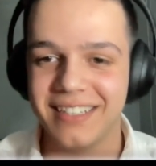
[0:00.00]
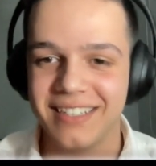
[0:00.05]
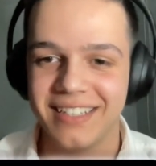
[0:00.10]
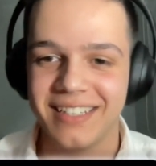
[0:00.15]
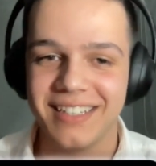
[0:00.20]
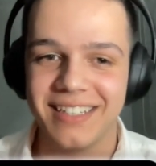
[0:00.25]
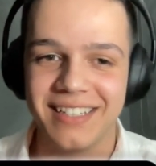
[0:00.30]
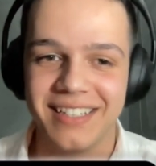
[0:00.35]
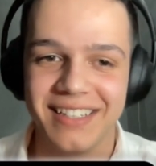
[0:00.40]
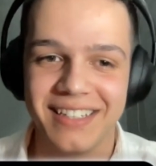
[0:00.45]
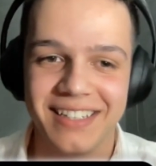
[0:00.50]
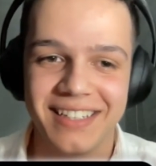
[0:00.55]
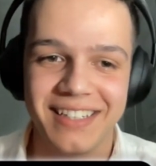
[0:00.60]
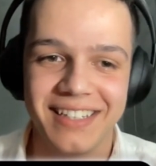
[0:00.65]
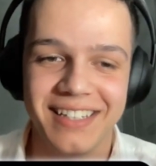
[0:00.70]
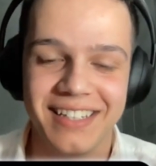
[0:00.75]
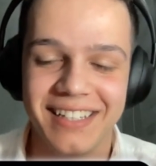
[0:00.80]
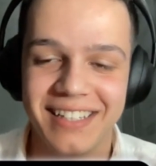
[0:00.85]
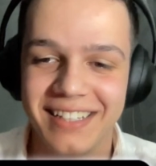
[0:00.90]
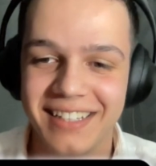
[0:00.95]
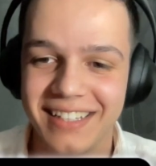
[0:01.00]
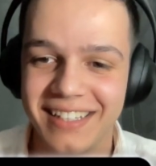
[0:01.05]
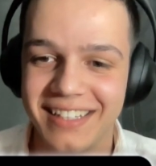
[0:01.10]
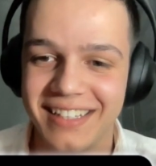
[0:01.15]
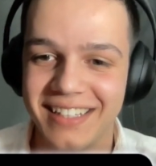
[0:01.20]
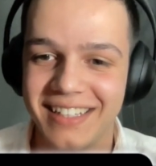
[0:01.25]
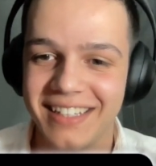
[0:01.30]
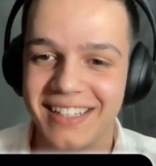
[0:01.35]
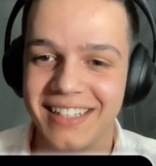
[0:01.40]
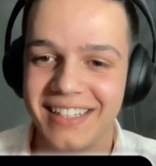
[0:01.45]

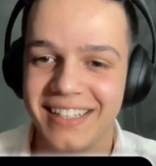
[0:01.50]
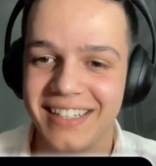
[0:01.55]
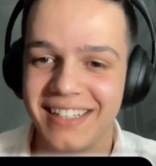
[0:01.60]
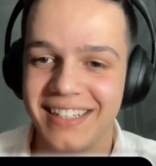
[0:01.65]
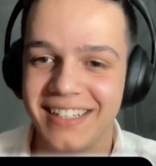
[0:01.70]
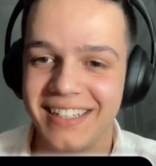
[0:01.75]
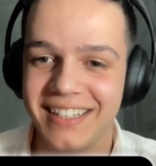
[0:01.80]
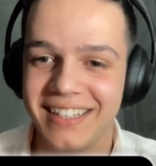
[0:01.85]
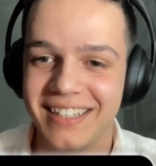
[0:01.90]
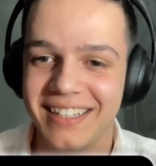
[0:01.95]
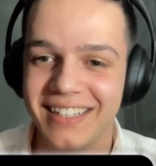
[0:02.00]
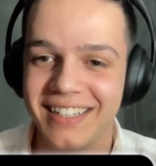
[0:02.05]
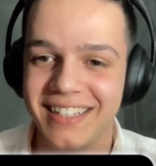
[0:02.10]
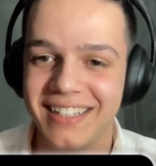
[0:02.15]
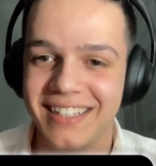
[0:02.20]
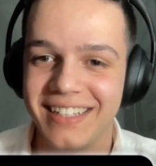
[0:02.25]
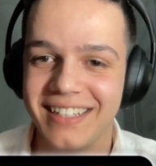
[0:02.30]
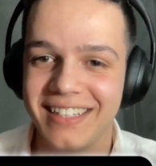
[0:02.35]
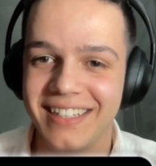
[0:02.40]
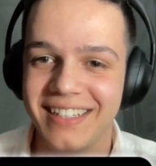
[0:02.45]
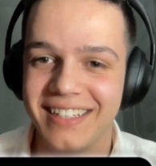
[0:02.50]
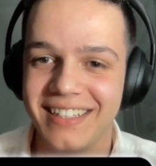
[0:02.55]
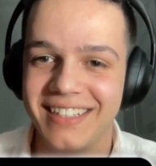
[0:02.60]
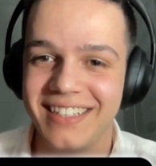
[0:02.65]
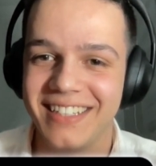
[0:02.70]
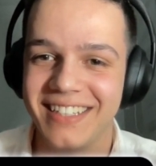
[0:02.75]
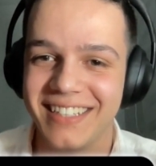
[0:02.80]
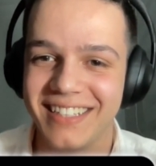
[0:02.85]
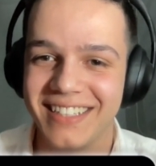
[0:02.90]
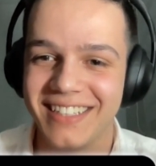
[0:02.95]

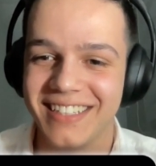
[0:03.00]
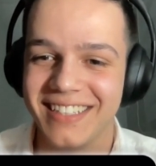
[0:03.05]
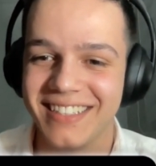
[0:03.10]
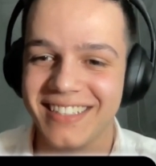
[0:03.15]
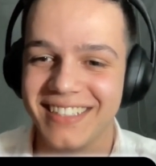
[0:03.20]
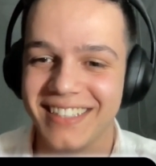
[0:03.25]
[no speech]